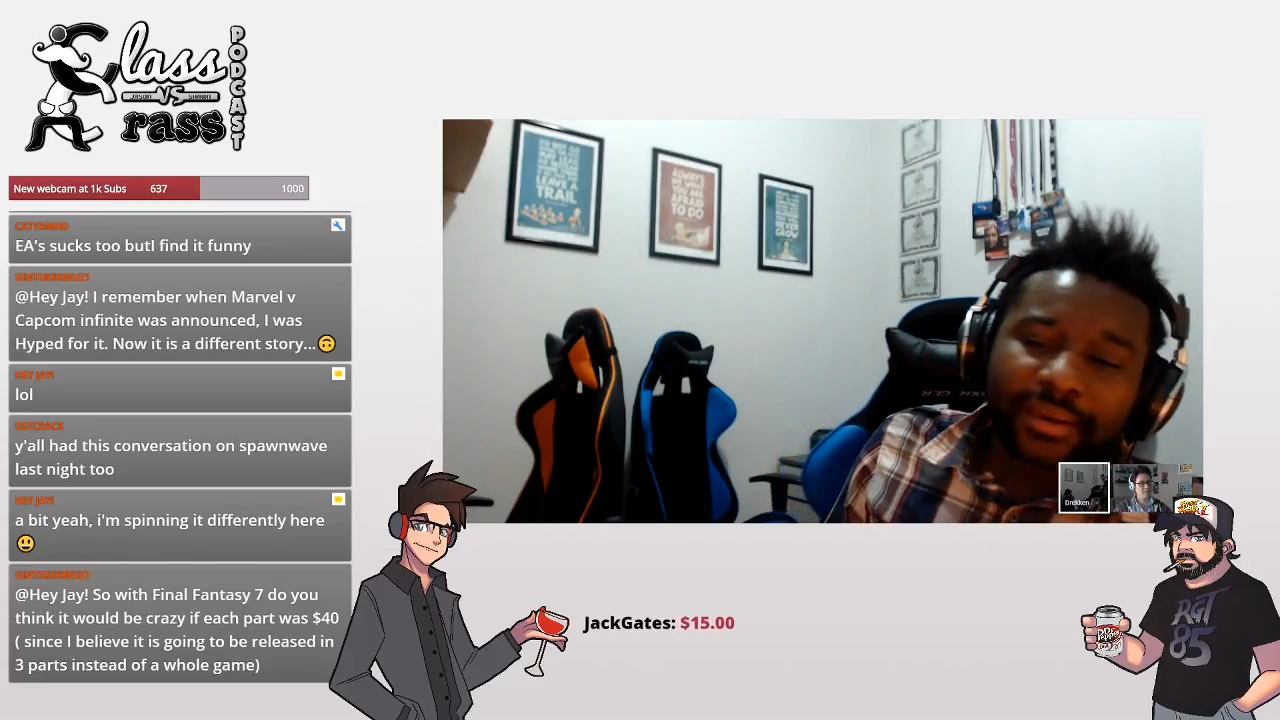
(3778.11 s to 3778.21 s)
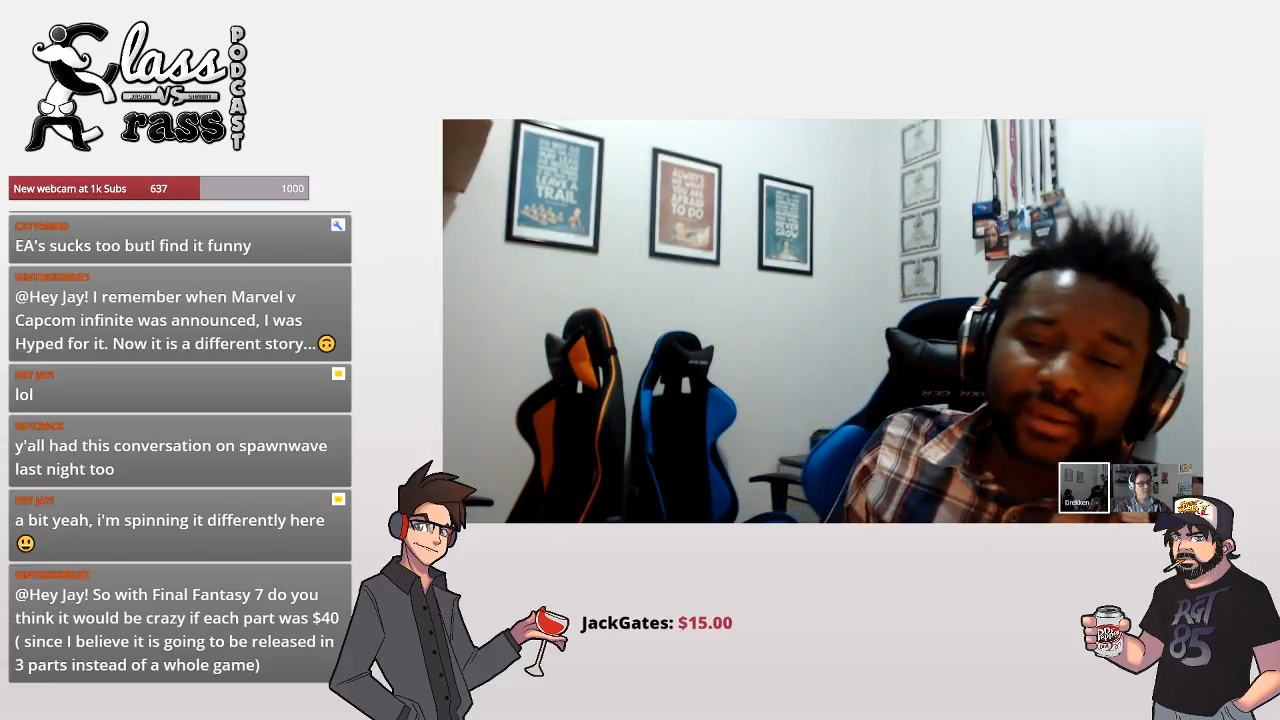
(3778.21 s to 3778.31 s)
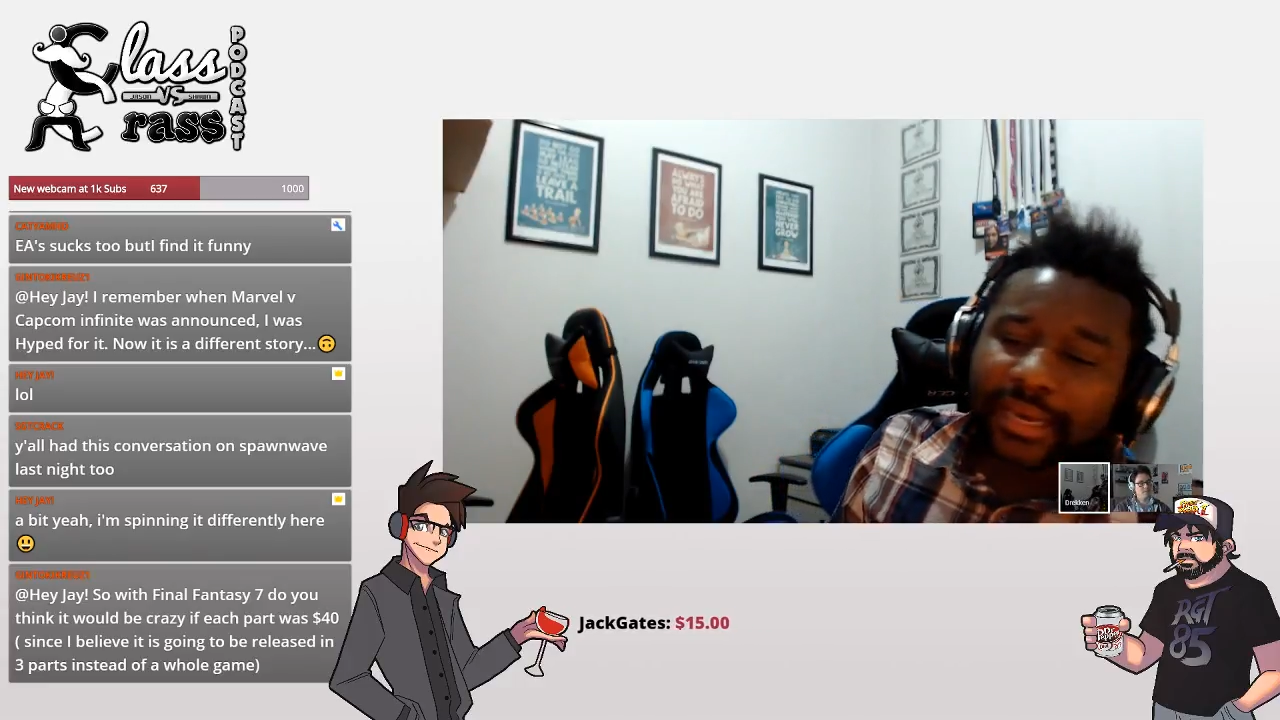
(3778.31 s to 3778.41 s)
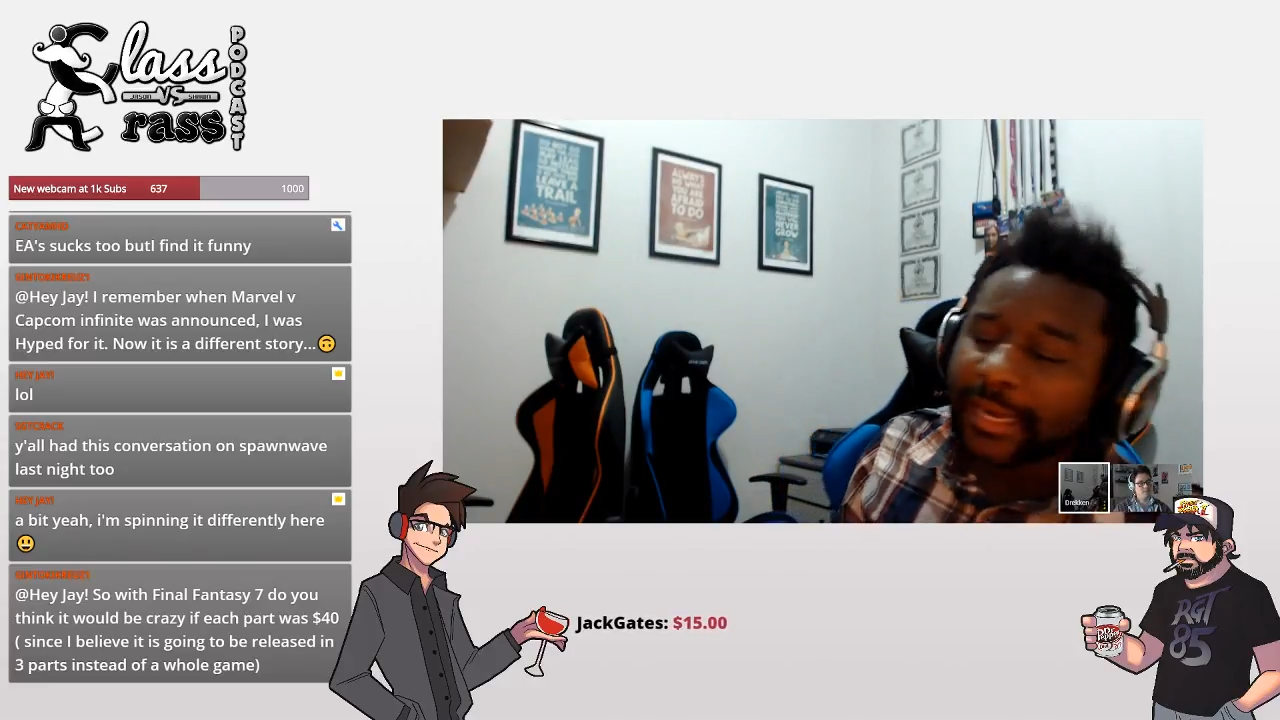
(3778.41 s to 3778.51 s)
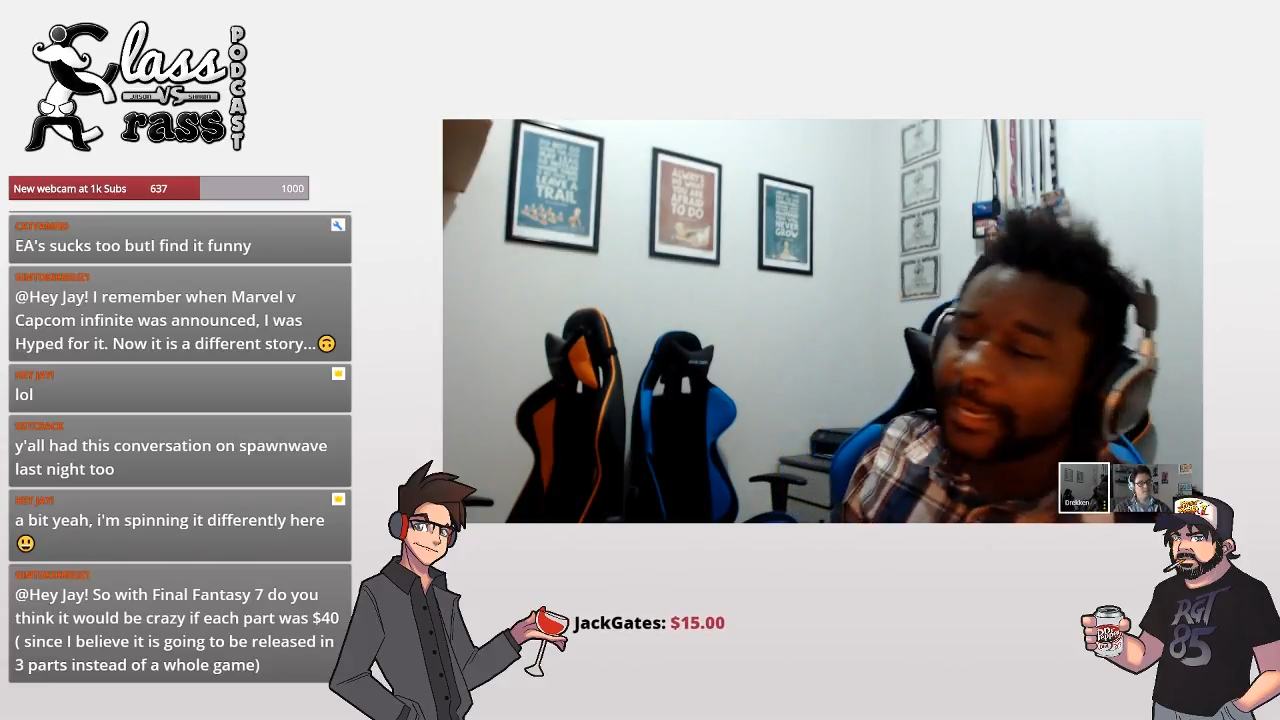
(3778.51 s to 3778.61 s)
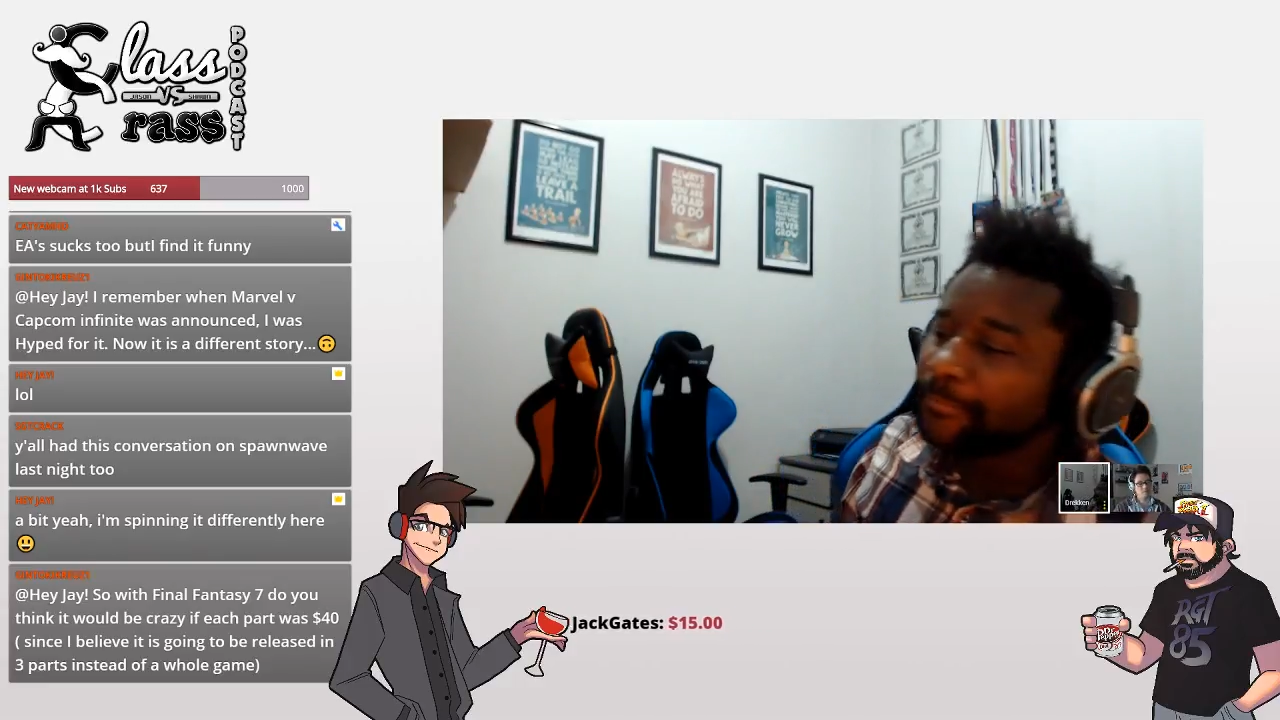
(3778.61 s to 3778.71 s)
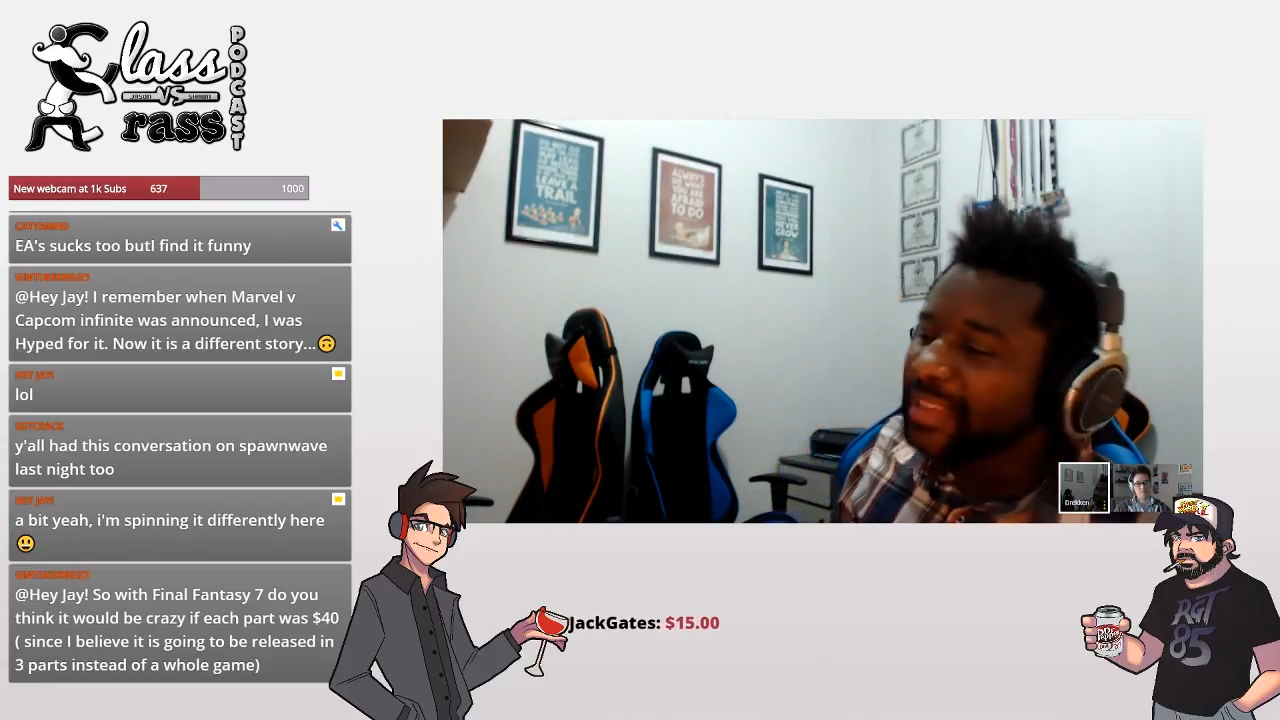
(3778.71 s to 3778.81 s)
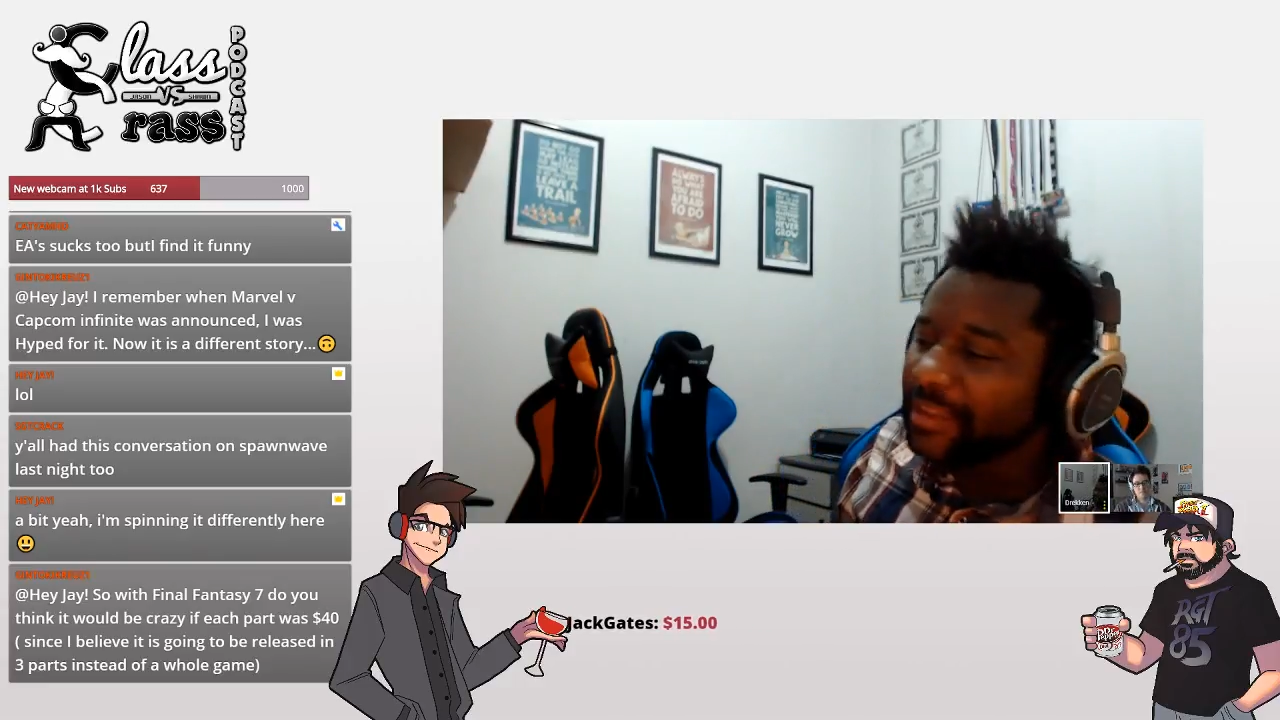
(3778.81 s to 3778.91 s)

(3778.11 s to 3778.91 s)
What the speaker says: they